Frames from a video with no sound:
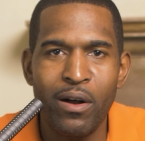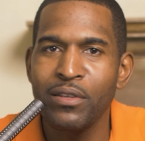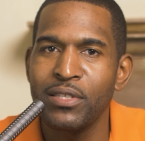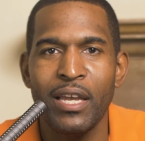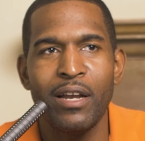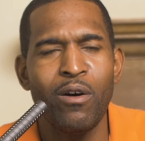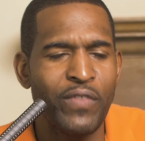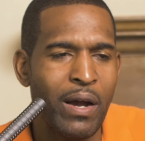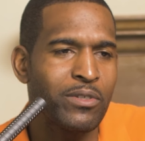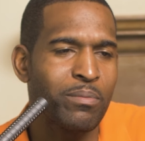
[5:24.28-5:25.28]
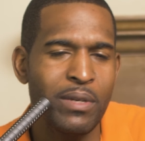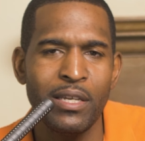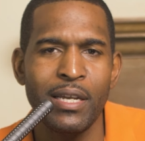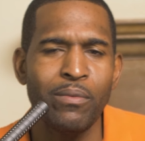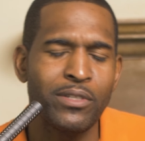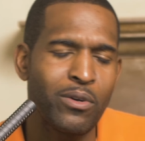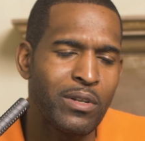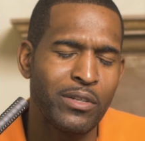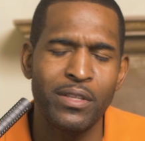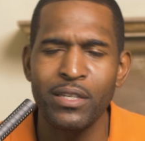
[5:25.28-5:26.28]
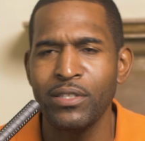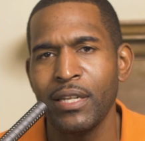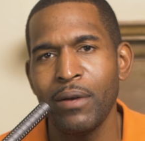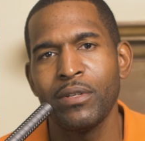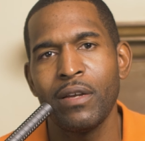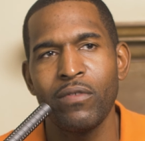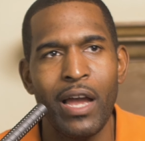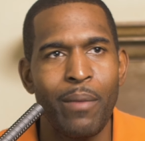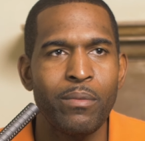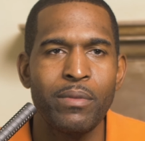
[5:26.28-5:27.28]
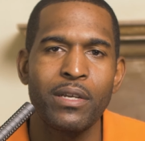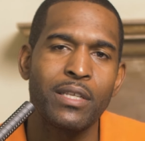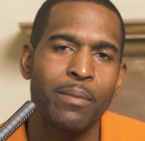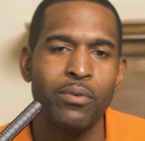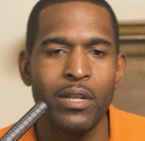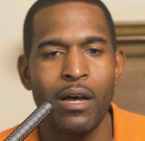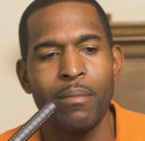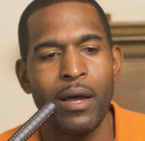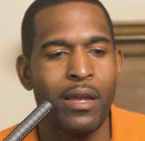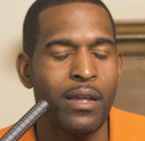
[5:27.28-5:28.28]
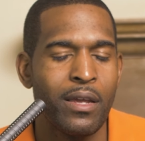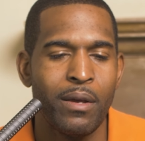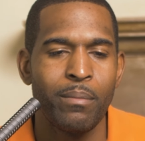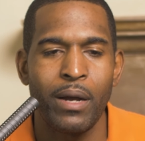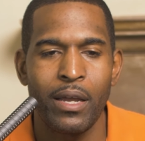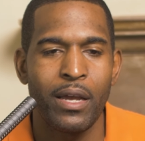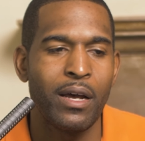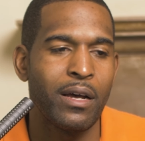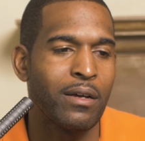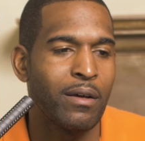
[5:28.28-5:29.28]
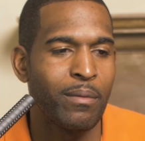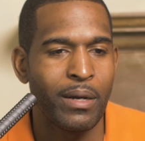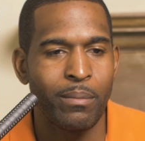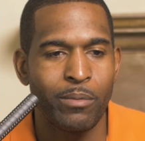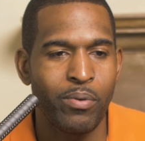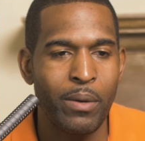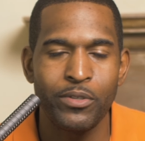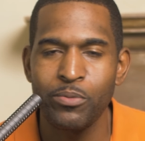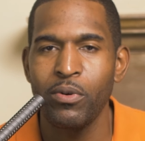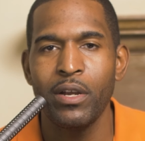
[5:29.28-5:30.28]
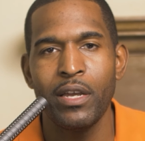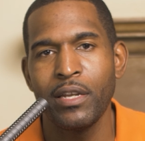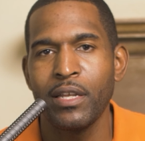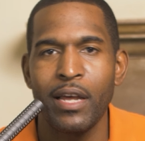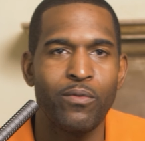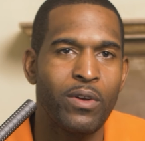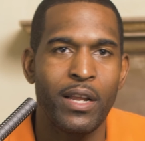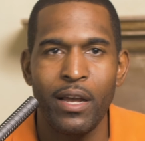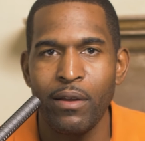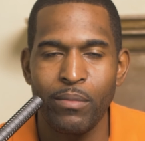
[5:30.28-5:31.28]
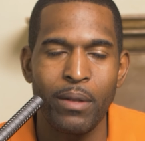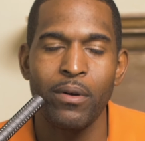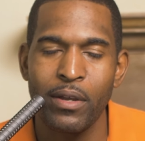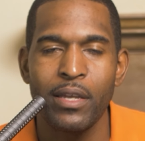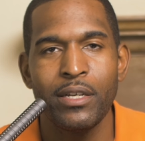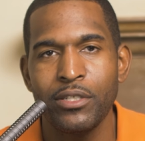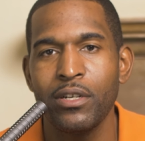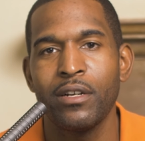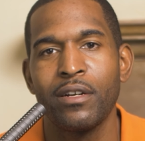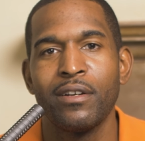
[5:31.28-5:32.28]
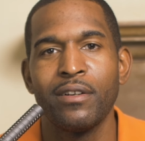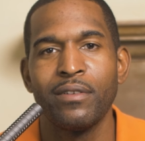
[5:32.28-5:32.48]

all say, oh, if that was me, I would totally do this, and that would never happen because I'd pull out my pepper spray and then I'd run out and blah, blah. Okay, yeah, sure.